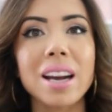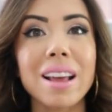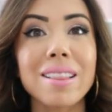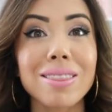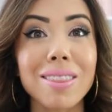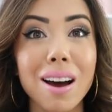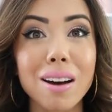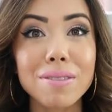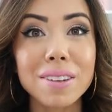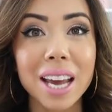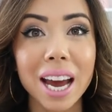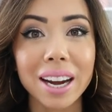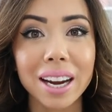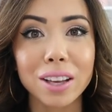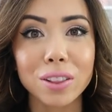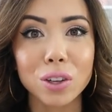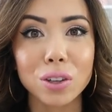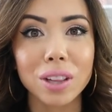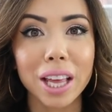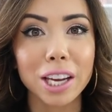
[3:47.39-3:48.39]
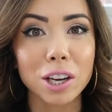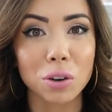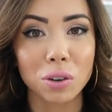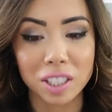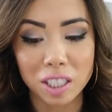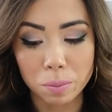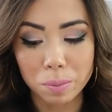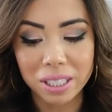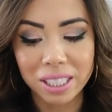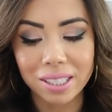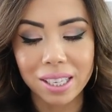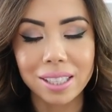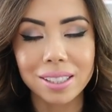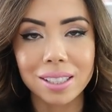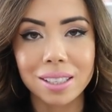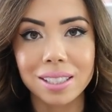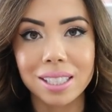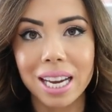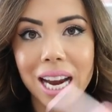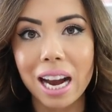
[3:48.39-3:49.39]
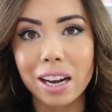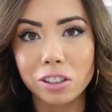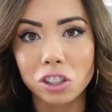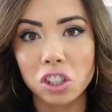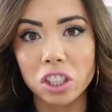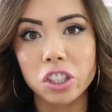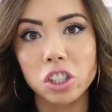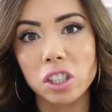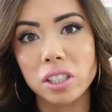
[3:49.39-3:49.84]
and I love getting their like Christmas sets because I actually